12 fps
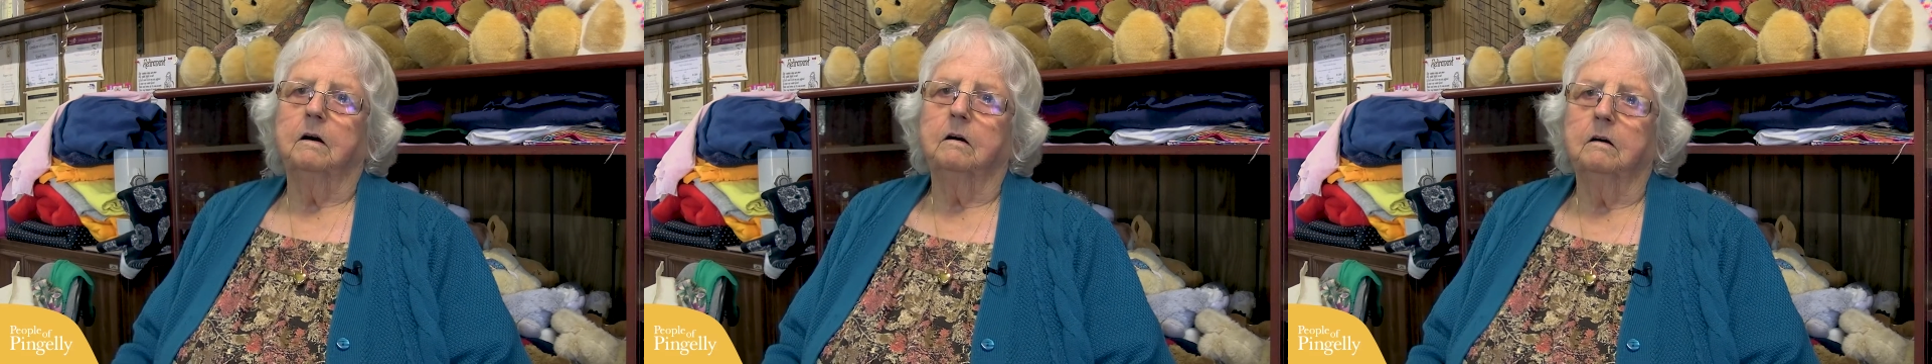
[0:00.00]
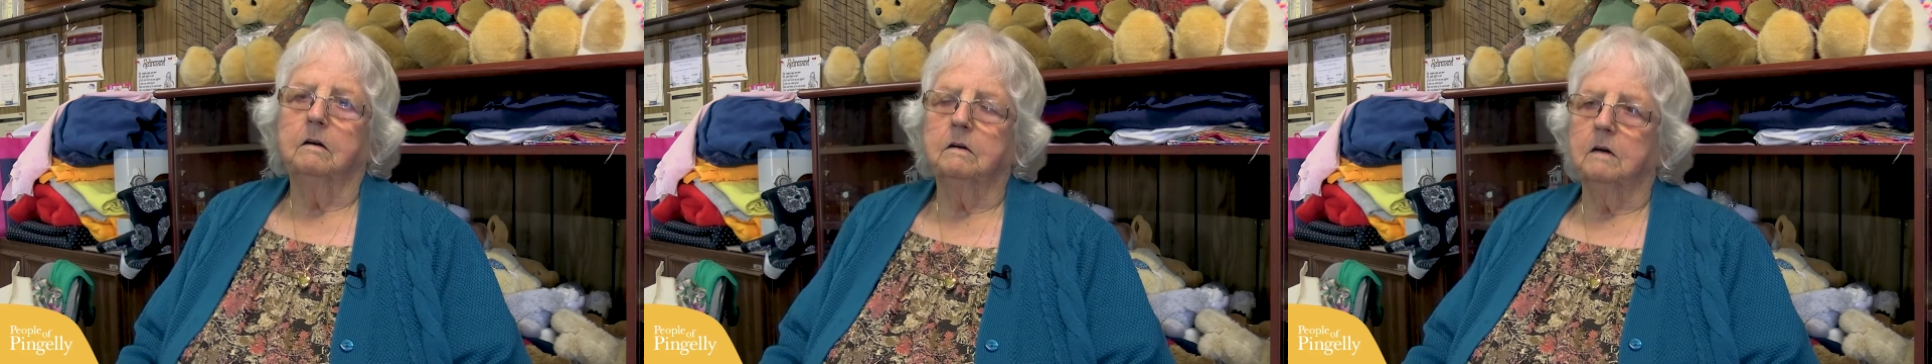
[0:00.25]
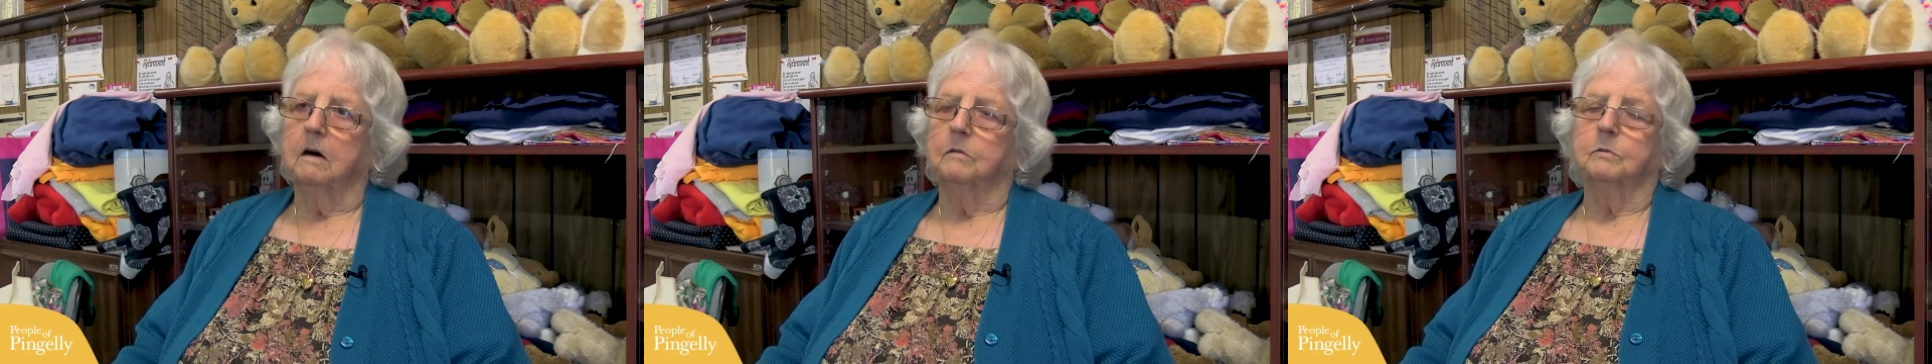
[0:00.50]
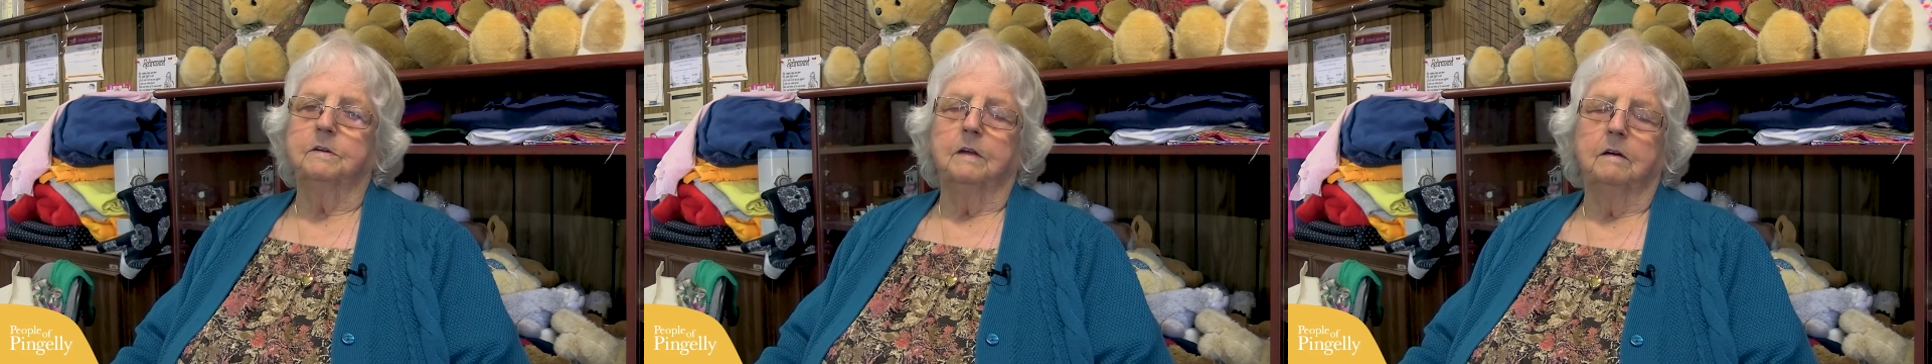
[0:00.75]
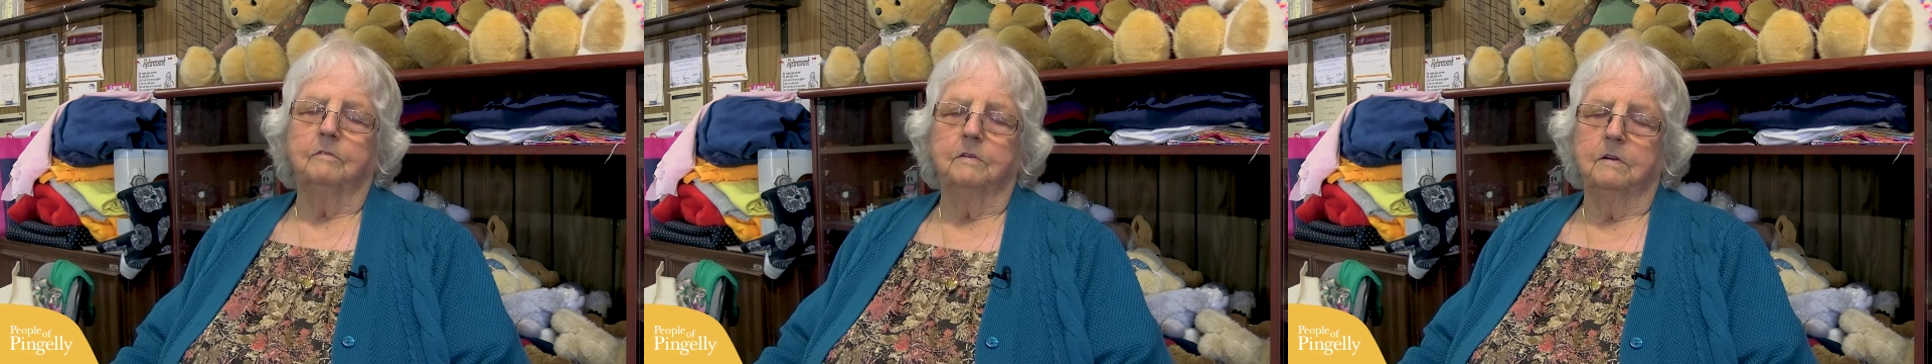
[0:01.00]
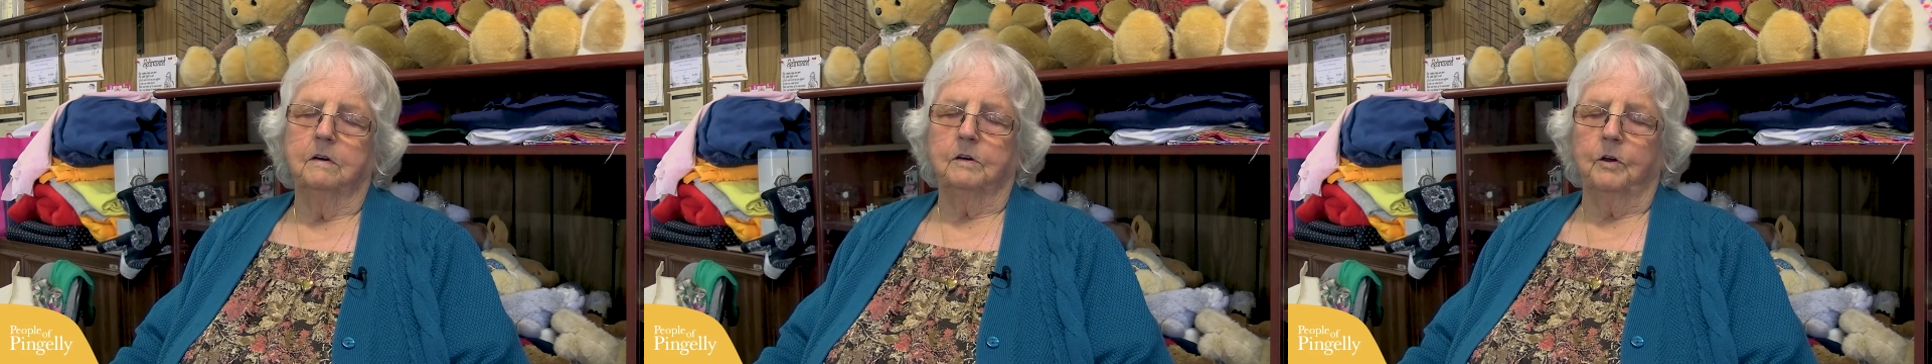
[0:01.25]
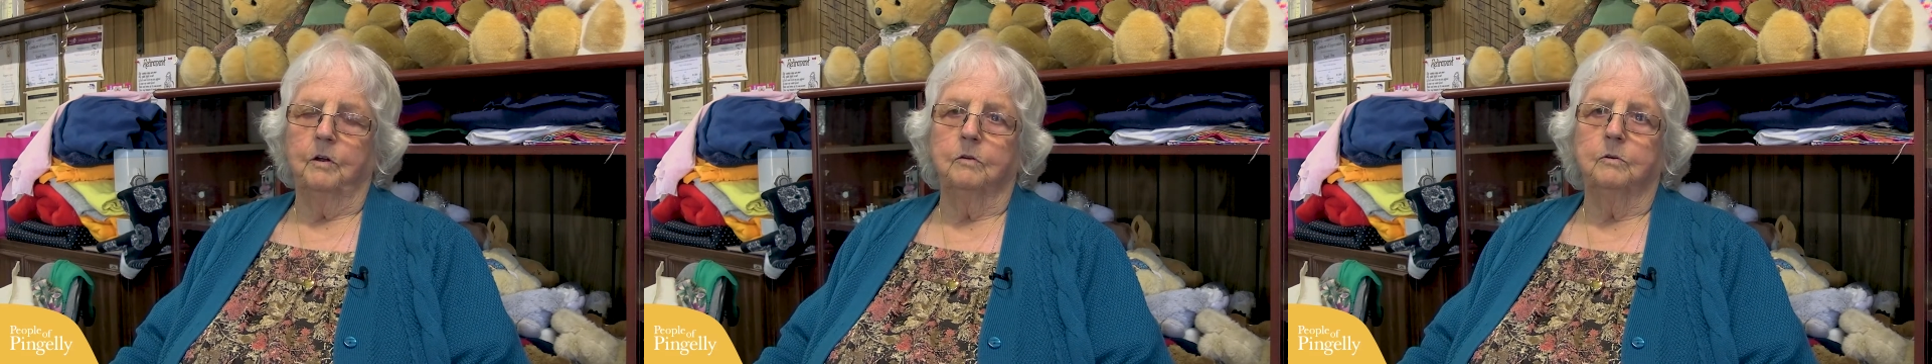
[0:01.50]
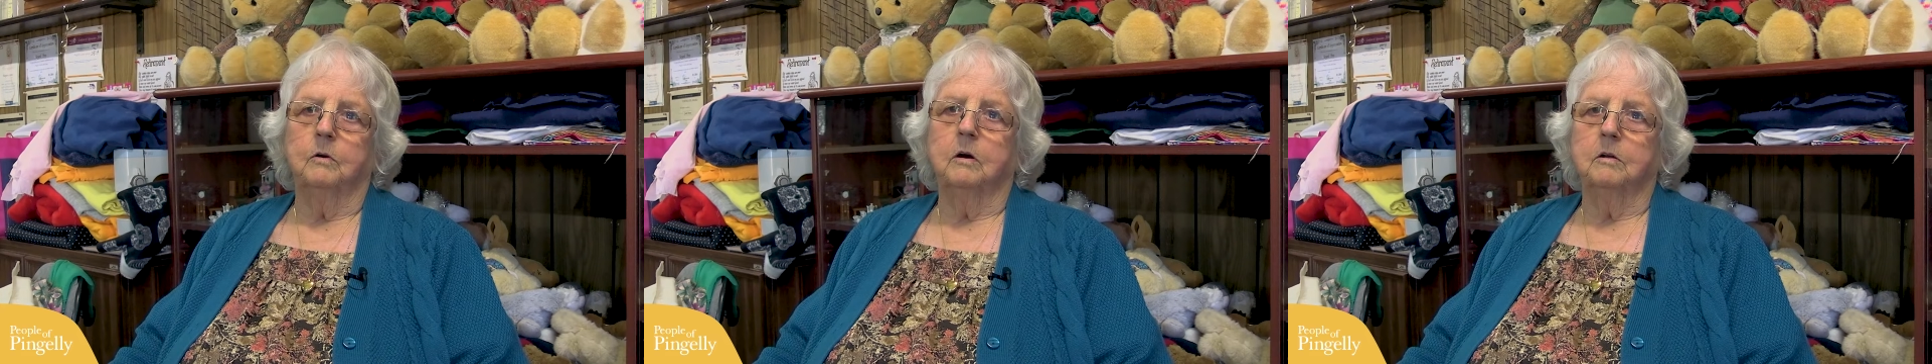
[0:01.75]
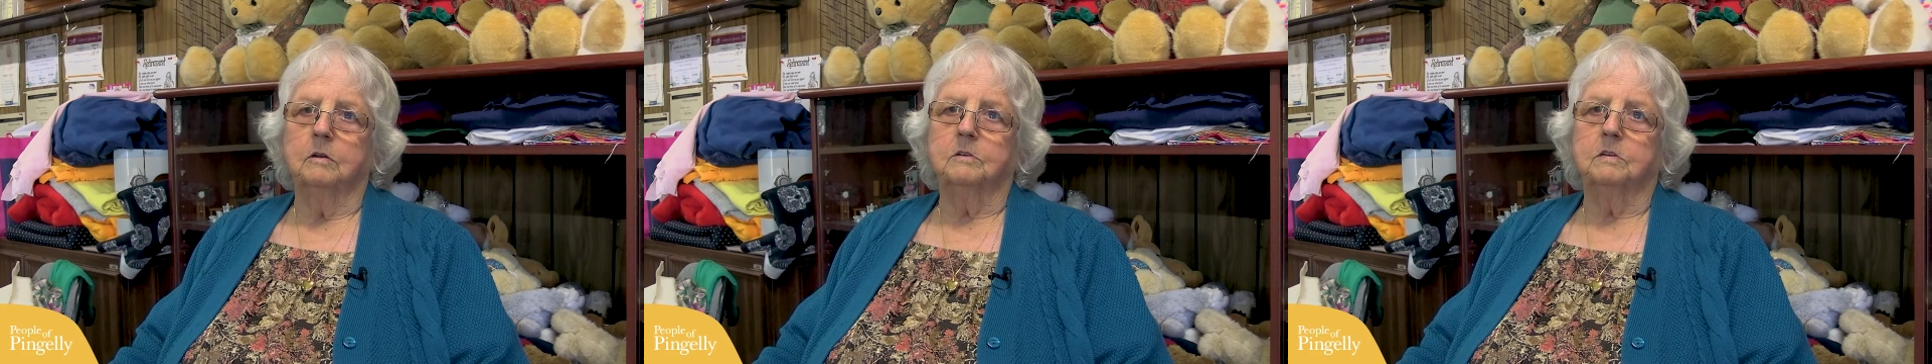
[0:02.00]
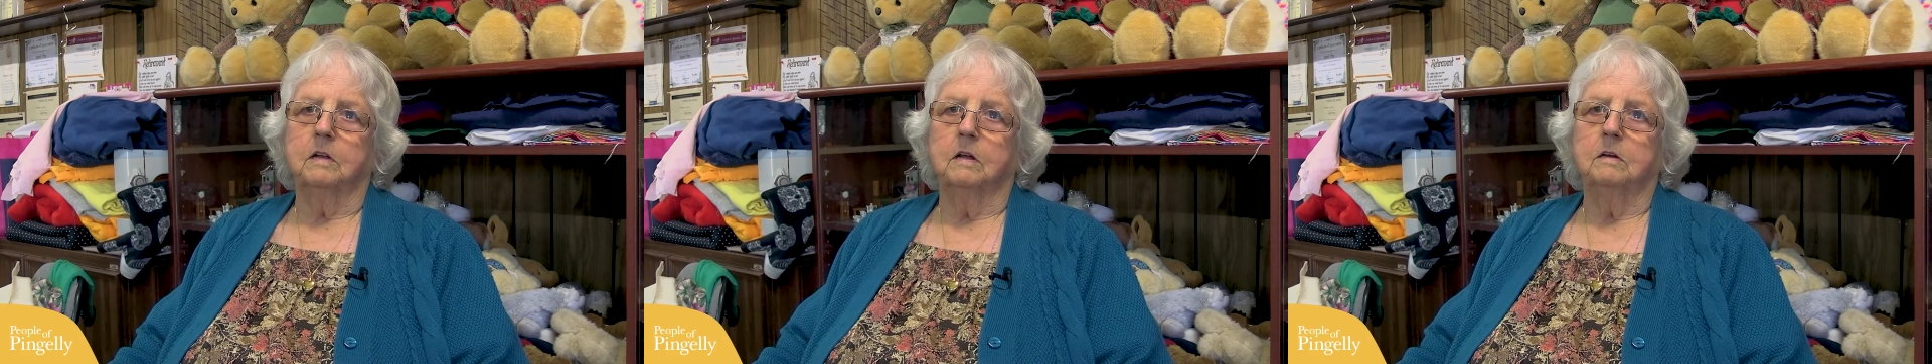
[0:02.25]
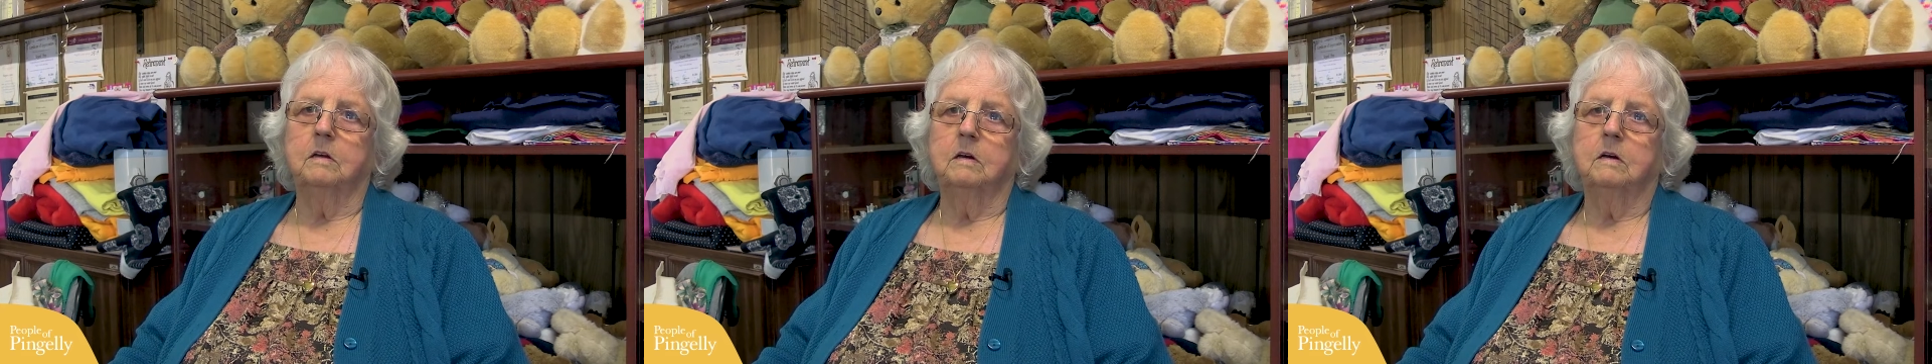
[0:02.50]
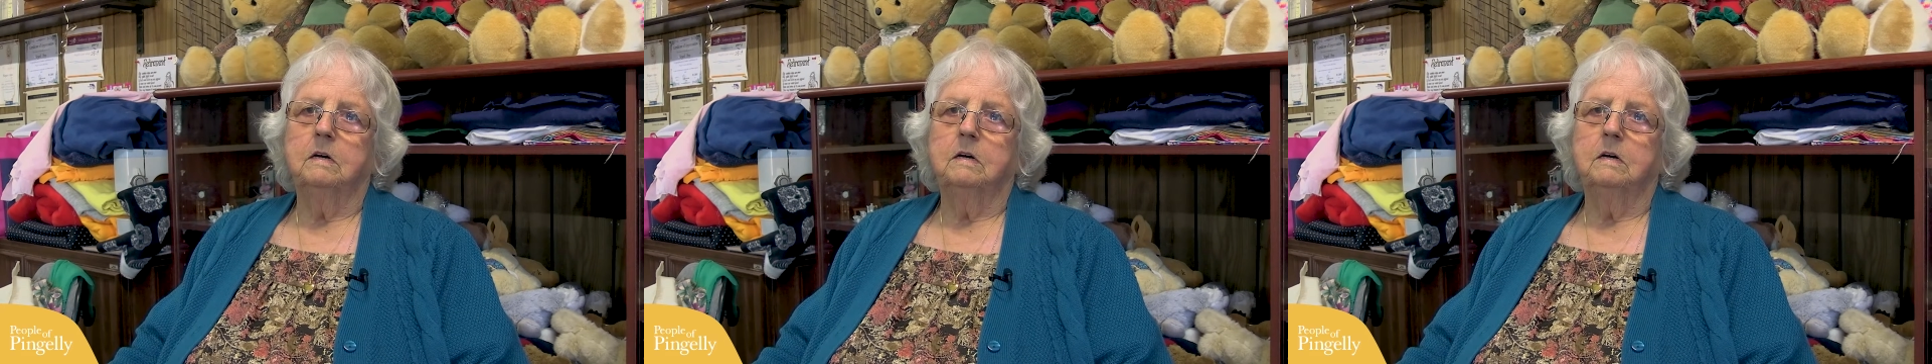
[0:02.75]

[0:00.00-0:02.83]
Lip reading: Oh, I wouldn't have a clue, honestly,